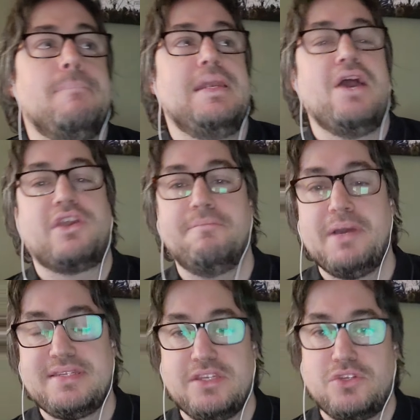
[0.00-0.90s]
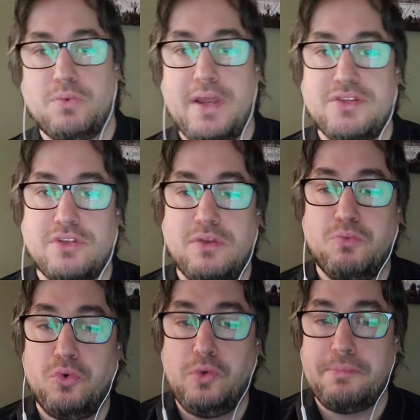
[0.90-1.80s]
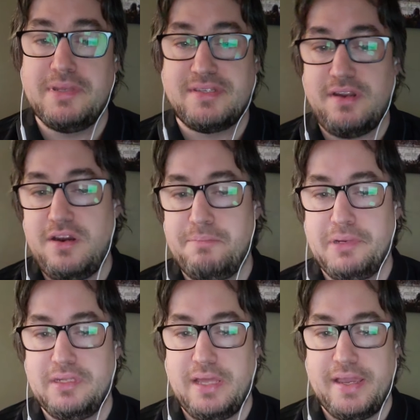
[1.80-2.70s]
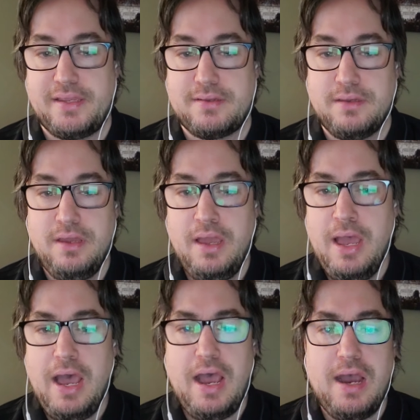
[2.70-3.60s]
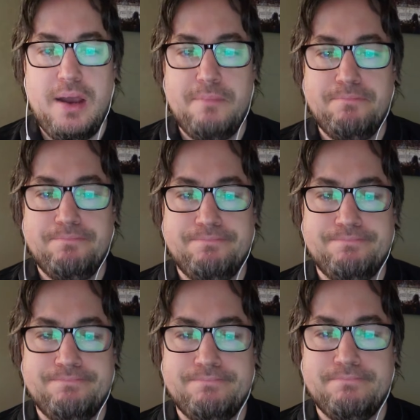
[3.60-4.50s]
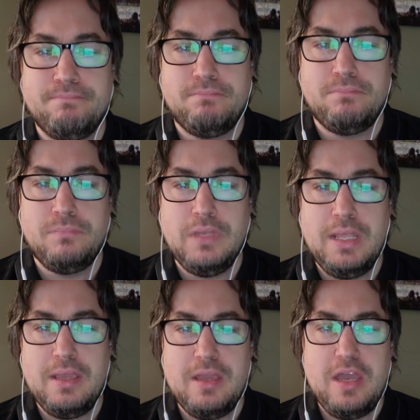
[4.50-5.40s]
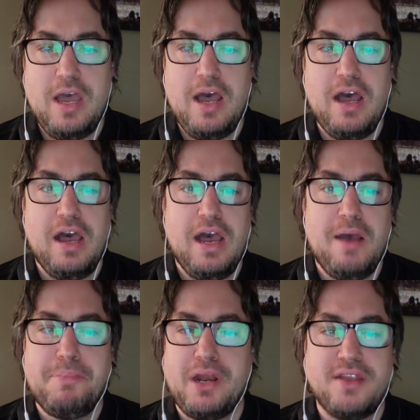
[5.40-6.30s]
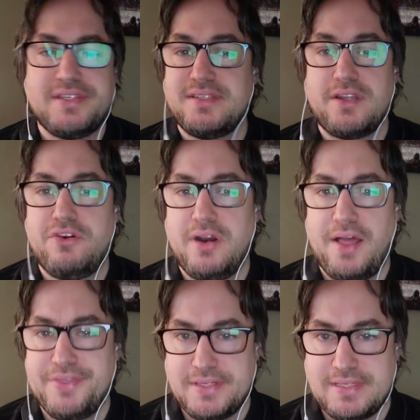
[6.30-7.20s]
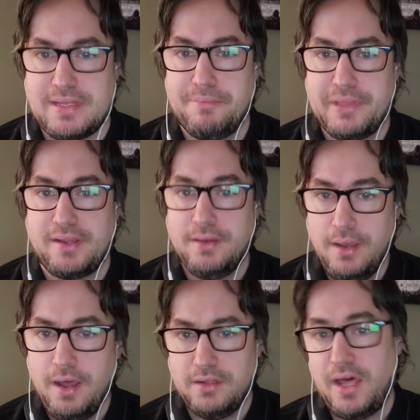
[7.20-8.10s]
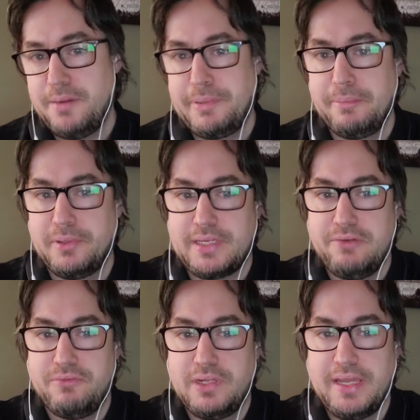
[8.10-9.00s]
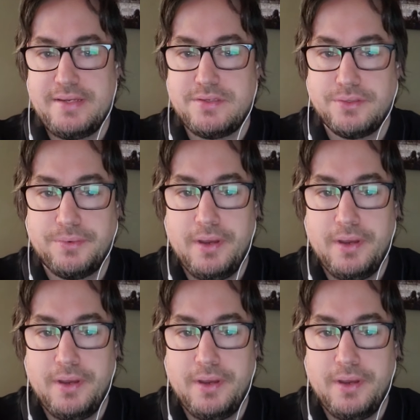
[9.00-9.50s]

given my situation with my stutter, but like, but honestly, stutter or not, this is something a lot of people can relate to.